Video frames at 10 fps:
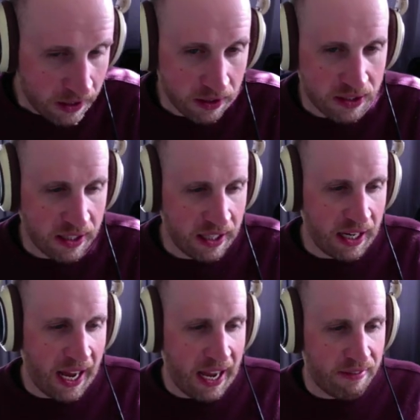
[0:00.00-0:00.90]
You'll see that
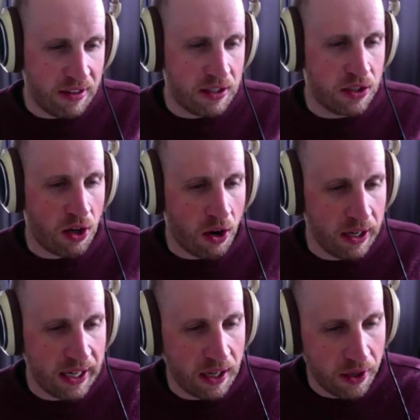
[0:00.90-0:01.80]
I have this
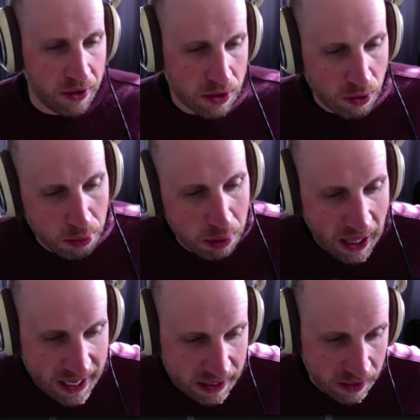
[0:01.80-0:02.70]
target underscore
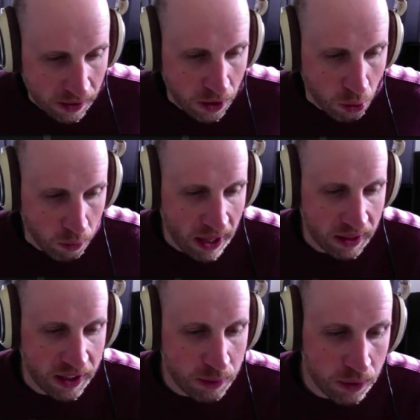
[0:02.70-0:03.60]
blank
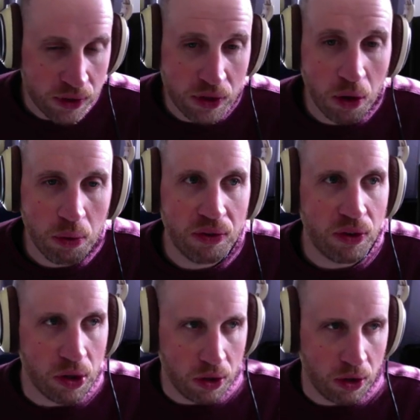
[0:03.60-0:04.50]
rel equals no
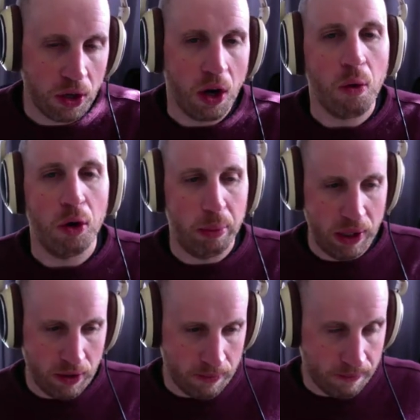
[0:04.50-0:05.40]
referrer, no
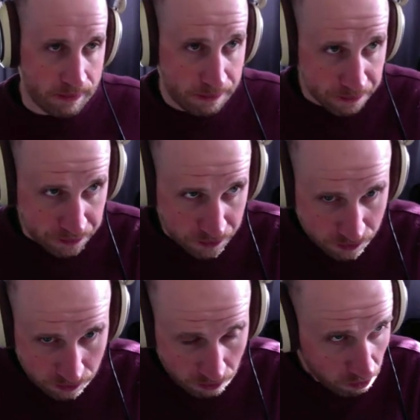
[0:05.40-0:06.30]
opener.
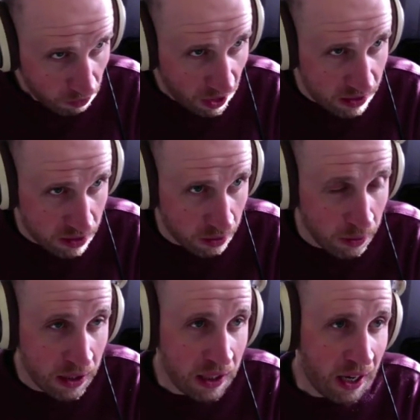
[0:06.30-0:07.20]
And
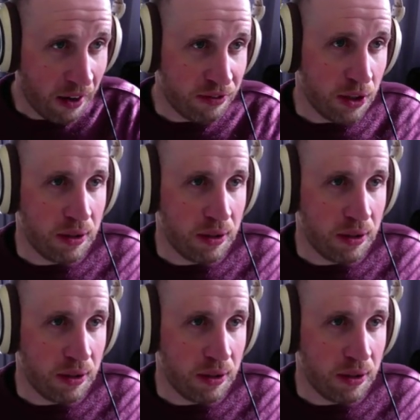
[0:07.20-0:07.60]
so a few